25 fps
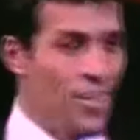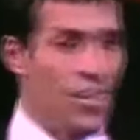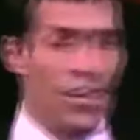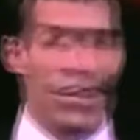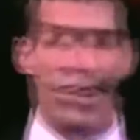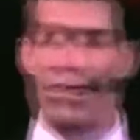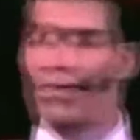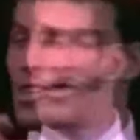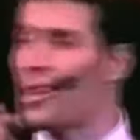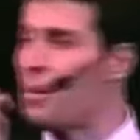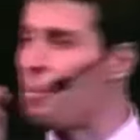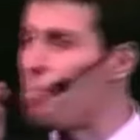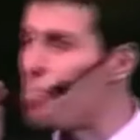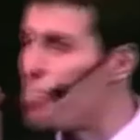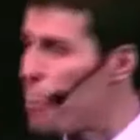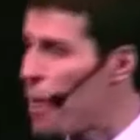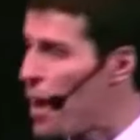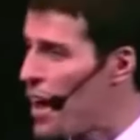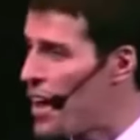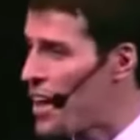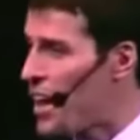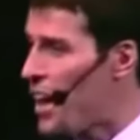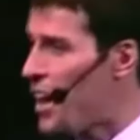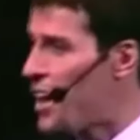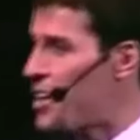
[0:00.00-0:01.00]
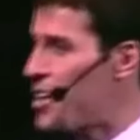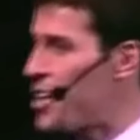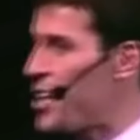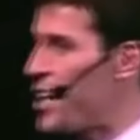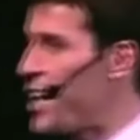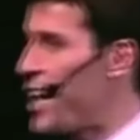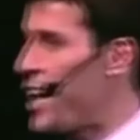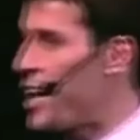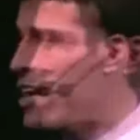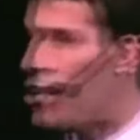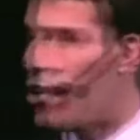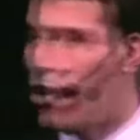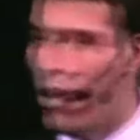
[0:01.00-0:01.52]
The difference between butt
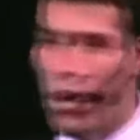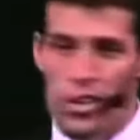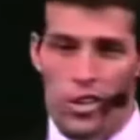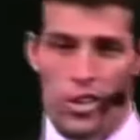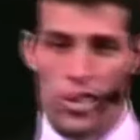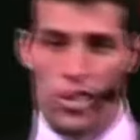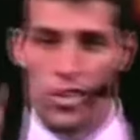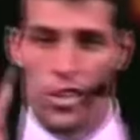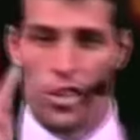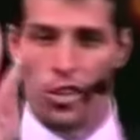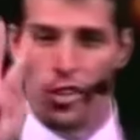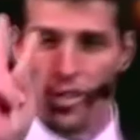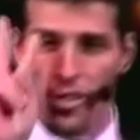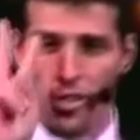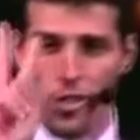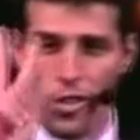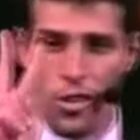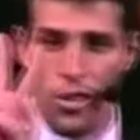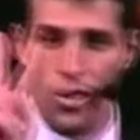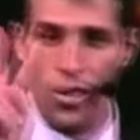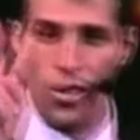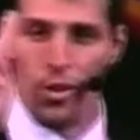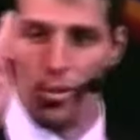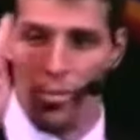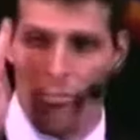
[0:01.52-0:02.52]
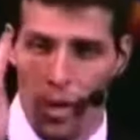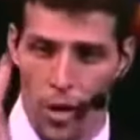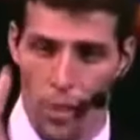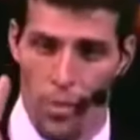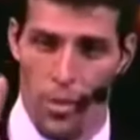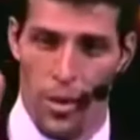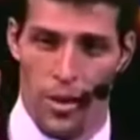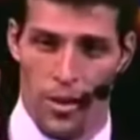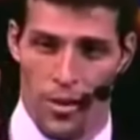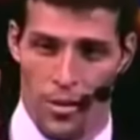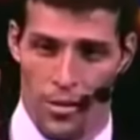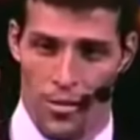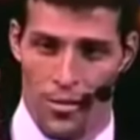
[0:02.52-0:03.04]
ugly and gorgeous is 2
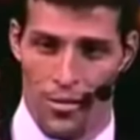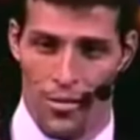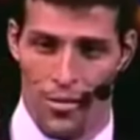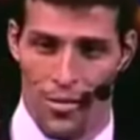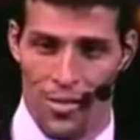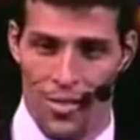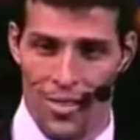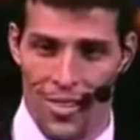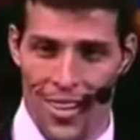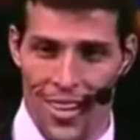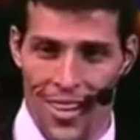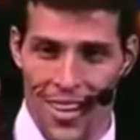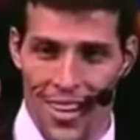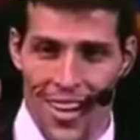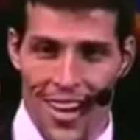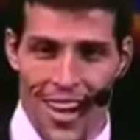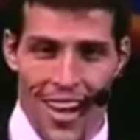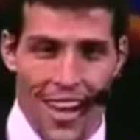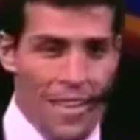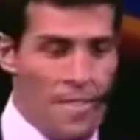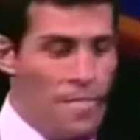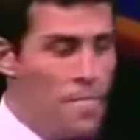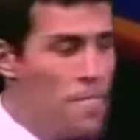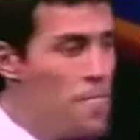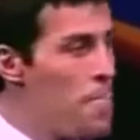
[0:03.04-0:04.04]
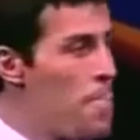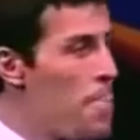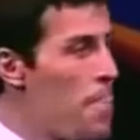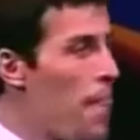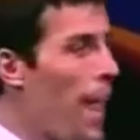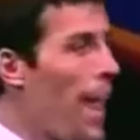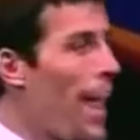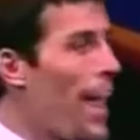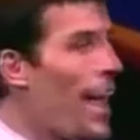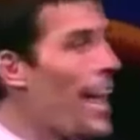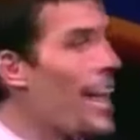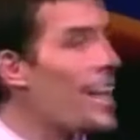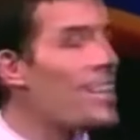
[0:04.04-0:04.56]
millimeters.
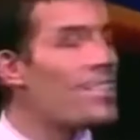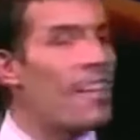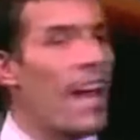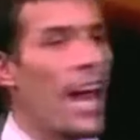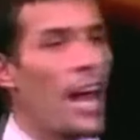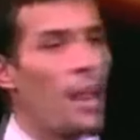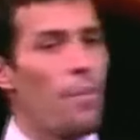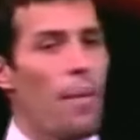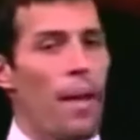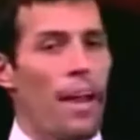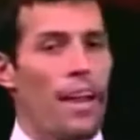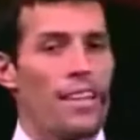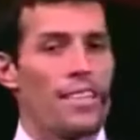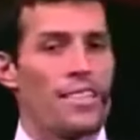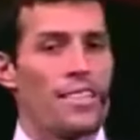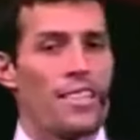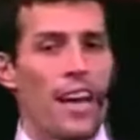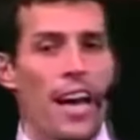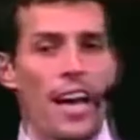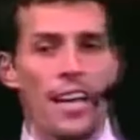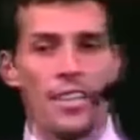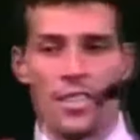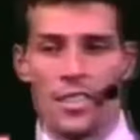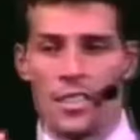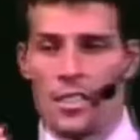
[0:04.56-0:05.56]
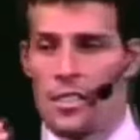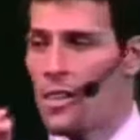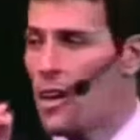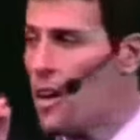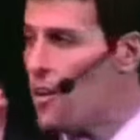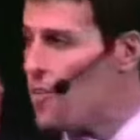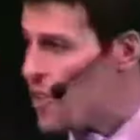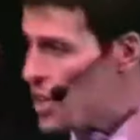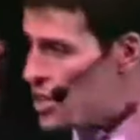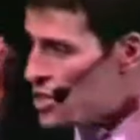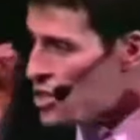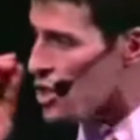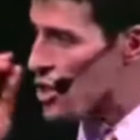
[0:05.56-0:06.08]
He's got about a dozen
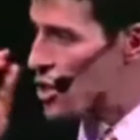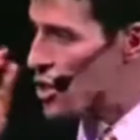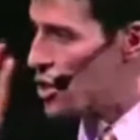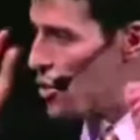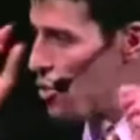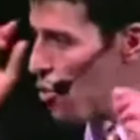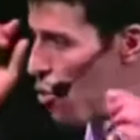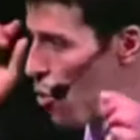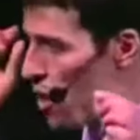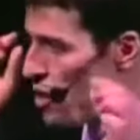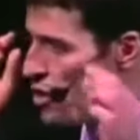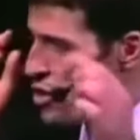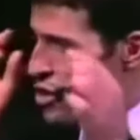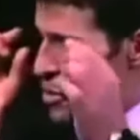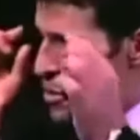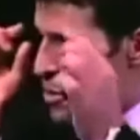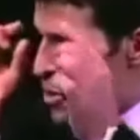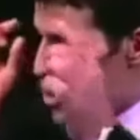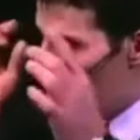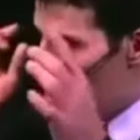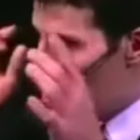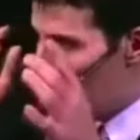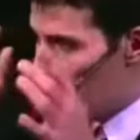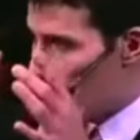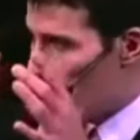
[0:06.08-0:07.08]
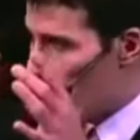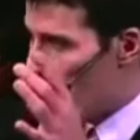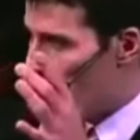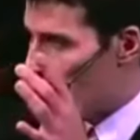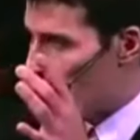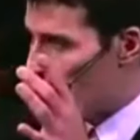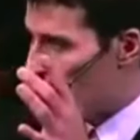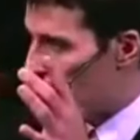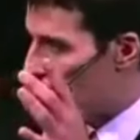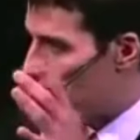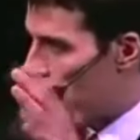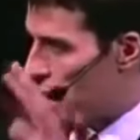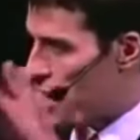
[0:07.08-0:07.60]
of these little 1 or 2 millimeter
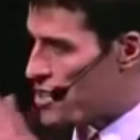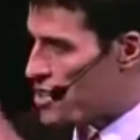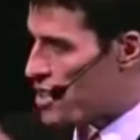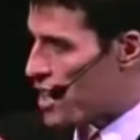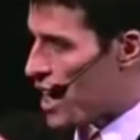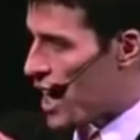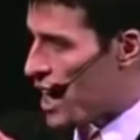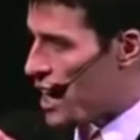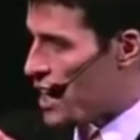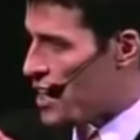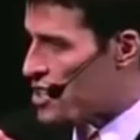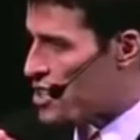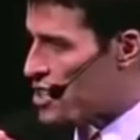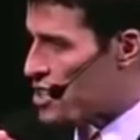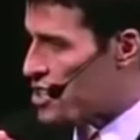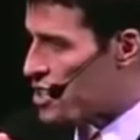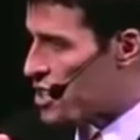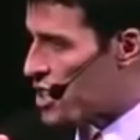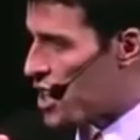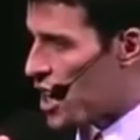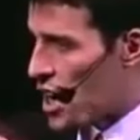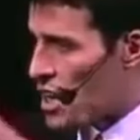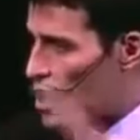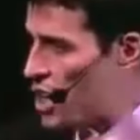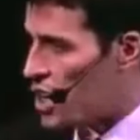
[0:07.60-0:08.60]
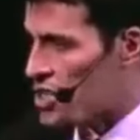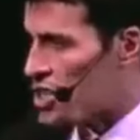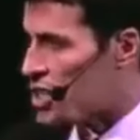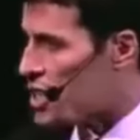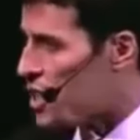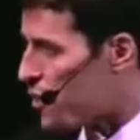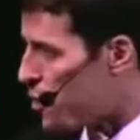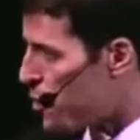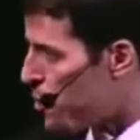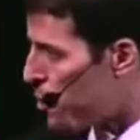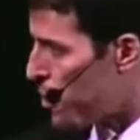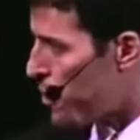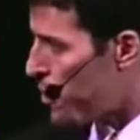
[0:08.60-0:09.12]
changes he makes, and it's
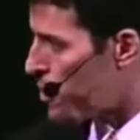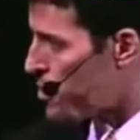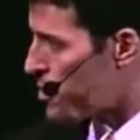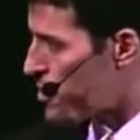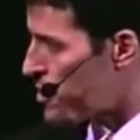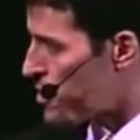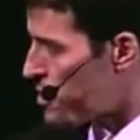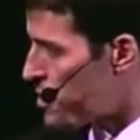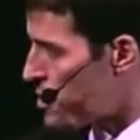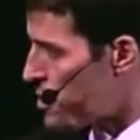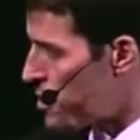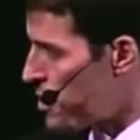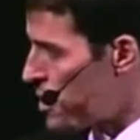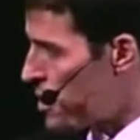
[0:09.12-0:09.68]
a different person.